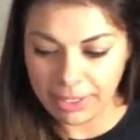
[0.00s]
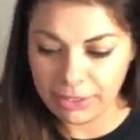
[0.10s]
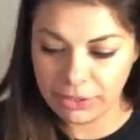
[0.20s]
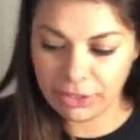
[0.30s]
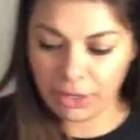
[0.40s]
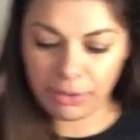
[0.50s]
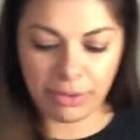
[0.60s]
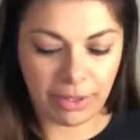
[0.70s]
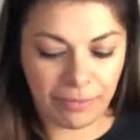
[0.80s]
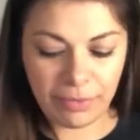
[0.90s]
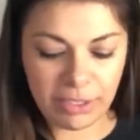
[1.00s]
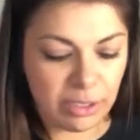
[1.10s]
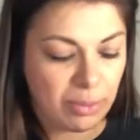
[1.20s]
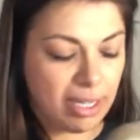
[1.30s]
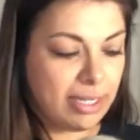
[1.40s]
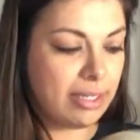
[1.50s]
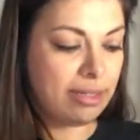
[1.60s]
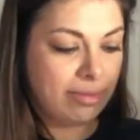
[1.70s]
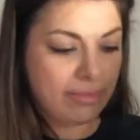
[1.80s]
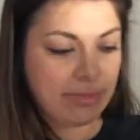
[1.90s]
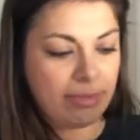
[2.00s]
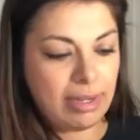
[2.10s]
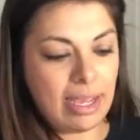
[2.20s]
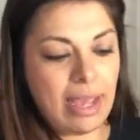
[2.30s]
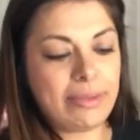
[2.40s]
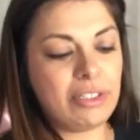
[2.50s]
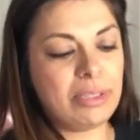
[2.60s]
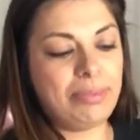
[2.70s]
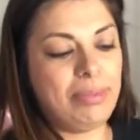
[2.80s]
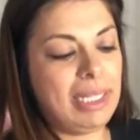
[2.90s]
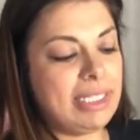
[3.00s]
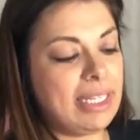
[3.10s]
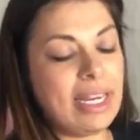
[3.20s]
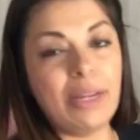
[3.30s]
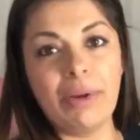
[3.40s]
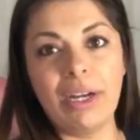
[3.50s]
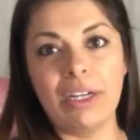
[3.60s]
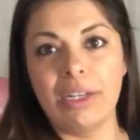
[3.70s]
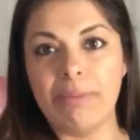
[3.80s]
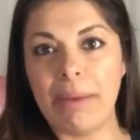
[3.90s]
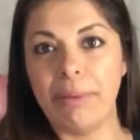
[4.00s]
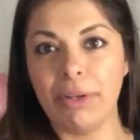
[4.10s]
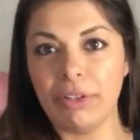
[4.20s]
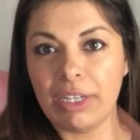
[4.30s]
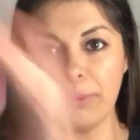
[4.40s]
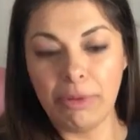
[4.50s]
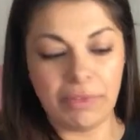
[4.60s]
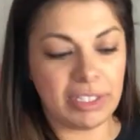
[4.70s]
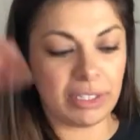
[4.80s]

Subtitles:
So the first one, I just place it anywhere. Remember, you can move these